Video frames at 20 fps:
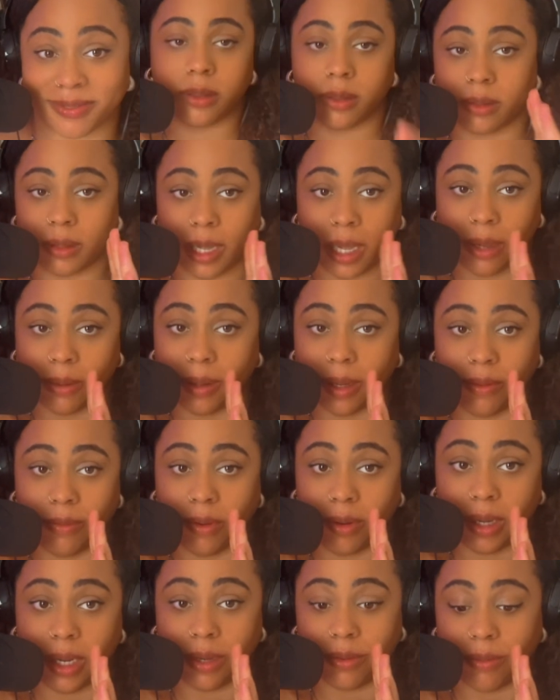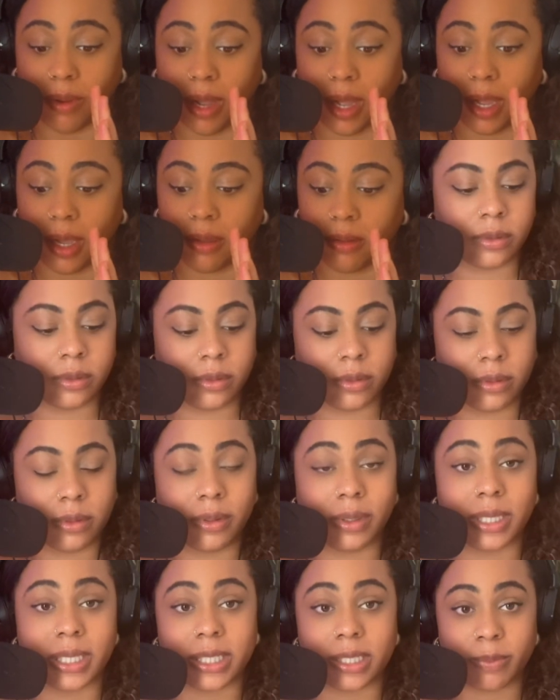How ironic, right?
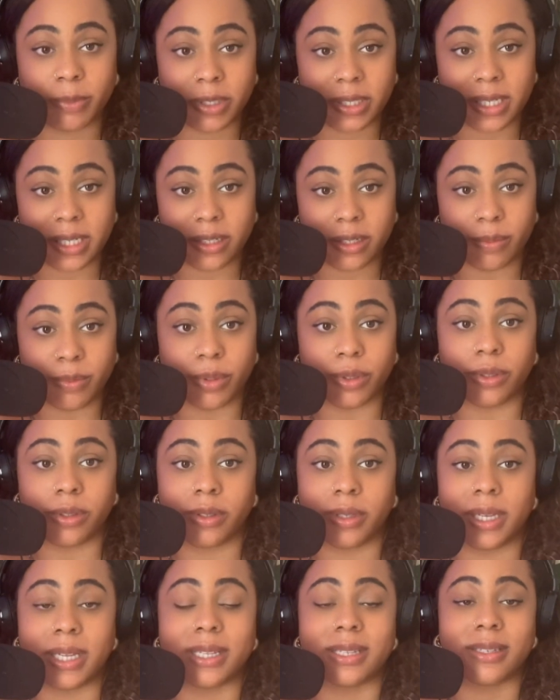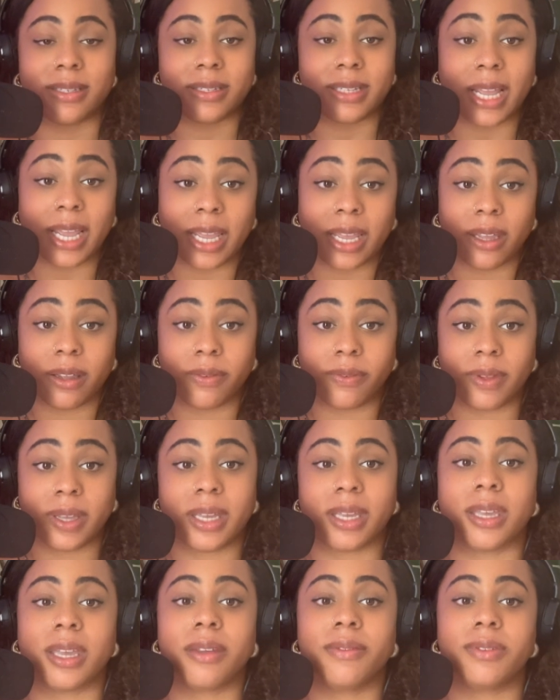It's predictable, it's safe,
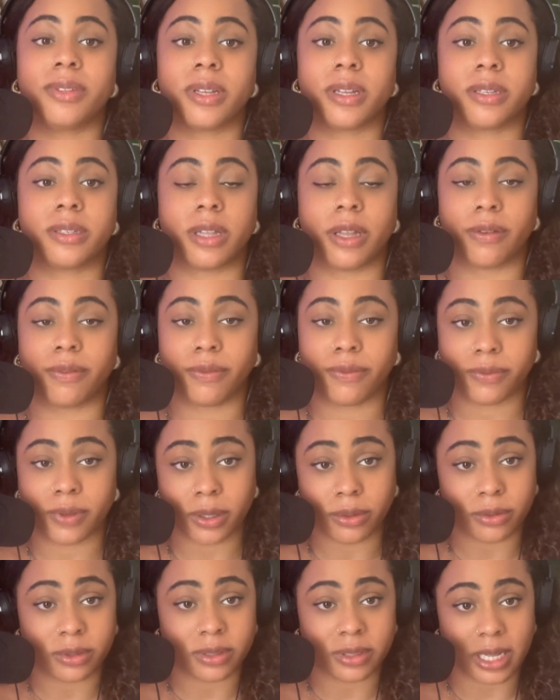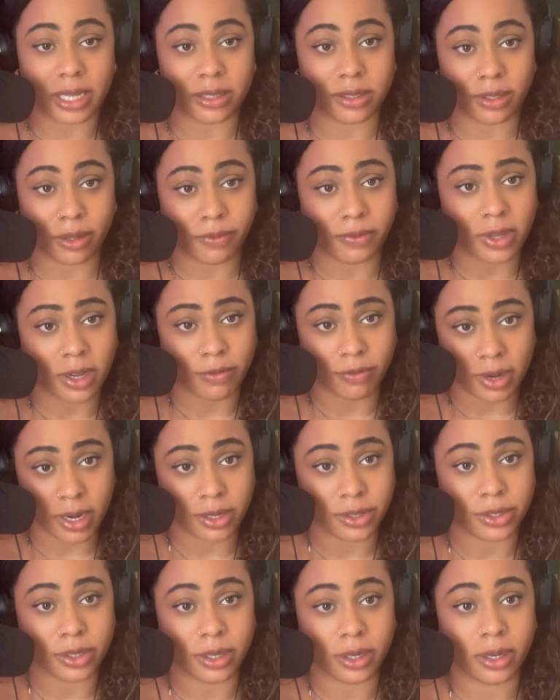it gives us a false sense of
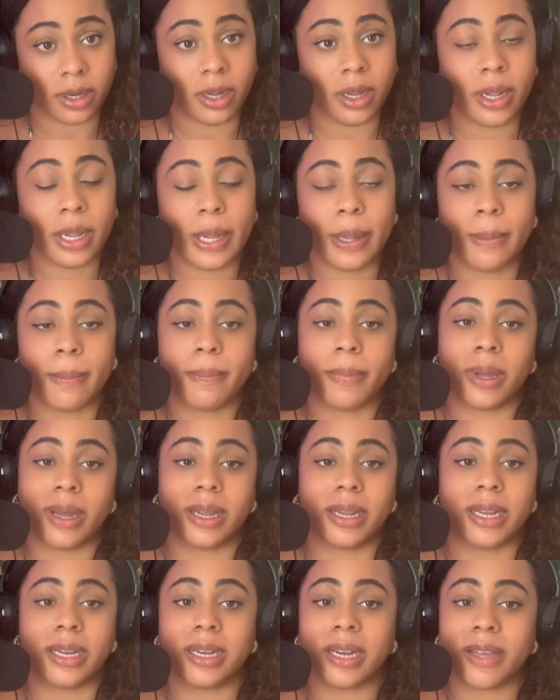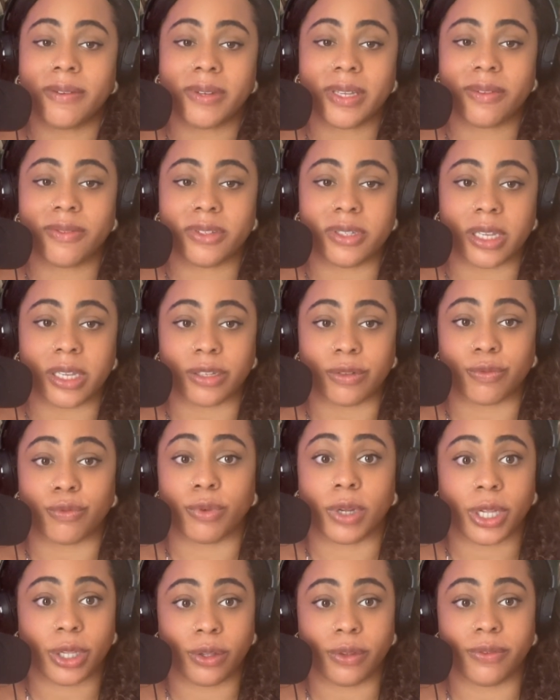direction, but it never gives us
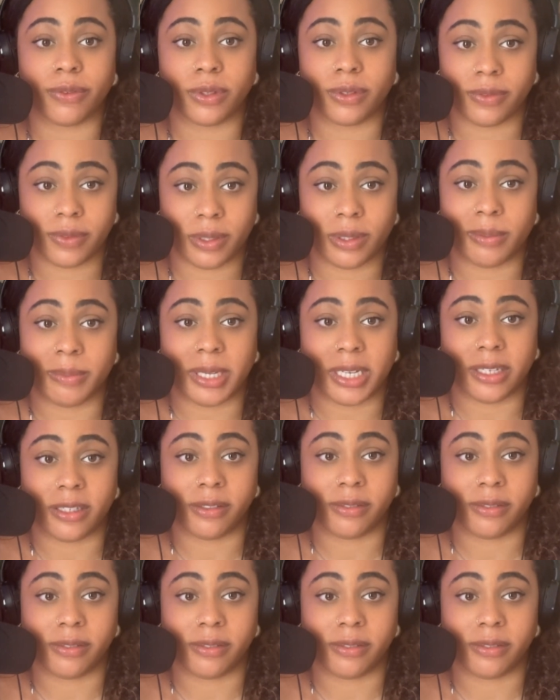real fulfillment.